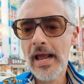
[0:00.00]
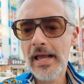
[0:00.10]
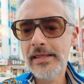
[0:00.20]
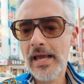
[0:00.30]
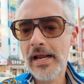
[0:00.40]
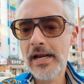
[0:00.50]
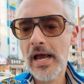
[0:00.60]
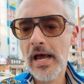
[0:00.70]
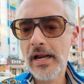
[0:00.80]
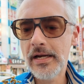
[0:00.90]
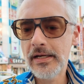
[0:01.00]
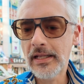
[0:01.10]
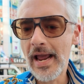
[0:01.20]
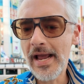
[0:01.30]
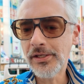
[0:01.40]
And then uh,
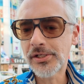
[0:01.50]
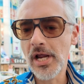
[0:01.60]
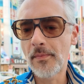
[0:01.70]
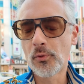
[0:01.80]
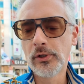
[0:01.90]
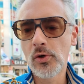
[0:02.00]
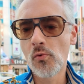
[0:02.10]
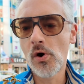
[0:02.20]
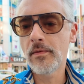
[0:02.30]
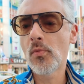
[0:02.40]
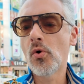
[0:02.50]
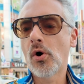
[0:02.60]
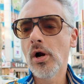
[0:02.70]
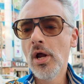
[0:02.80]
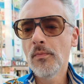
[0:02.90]
last up, we'll do one
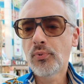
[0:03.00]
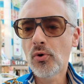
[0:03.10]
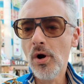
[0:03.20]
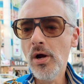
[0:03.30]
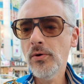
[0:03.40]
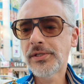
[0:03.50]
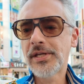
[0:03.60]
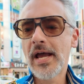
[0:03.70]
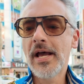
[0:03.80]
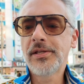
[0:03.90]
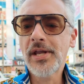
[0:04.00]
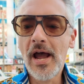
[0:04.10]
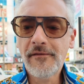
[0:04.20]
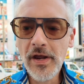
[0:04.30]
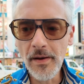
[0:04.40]
more. Pro says,
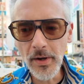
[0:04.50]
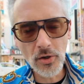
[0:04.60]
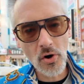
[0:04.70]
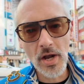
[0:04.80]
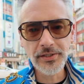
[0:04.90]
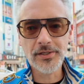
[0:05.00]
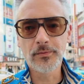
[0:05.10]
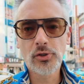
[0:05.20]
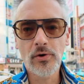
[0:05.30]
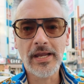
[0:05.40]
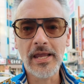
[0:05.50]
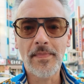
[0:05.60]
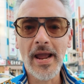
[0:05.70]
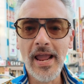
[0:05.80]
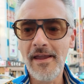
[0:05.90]
I've come across some tricky
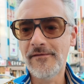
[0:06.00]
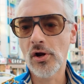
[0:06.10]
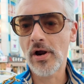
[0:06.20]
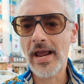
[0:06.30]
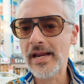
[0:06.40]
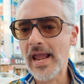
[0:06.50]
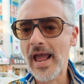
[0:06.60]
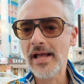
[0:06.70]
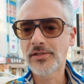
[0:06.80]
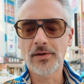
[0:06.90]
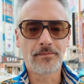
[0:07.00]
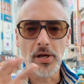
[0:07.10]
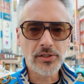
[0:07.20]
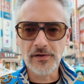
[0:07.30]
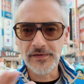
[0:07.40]
behavior, and he adds a
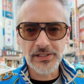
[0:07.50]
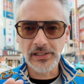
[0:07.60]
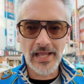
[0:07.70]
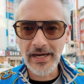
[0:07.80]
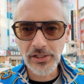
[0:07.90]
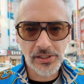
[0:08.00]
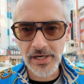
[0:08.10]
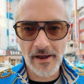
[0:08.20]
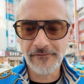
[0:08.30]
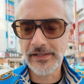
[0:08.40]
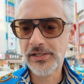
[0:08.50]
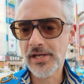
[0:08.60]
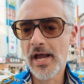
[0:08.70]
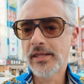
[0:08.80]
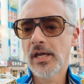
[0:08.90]
bunch of select stuff
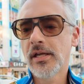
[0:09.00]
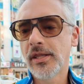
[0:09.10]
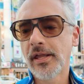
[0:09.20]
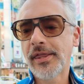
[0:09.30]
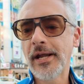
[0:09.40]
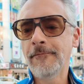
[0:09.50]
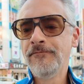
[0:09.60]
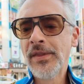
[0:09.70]
inside the, the thing.